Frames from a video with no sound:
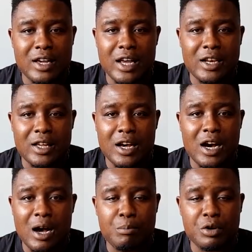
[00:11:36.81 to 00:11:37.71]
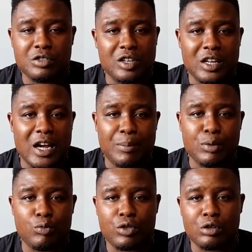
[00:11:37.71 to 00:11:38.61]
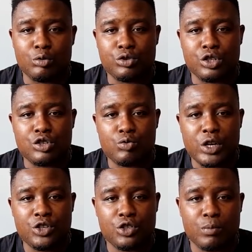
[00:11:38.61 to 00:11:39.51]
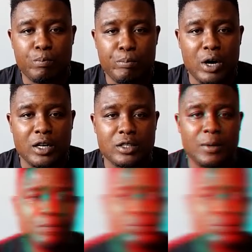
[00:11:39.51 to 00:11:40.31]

and I'm personally happy with the whole situation. But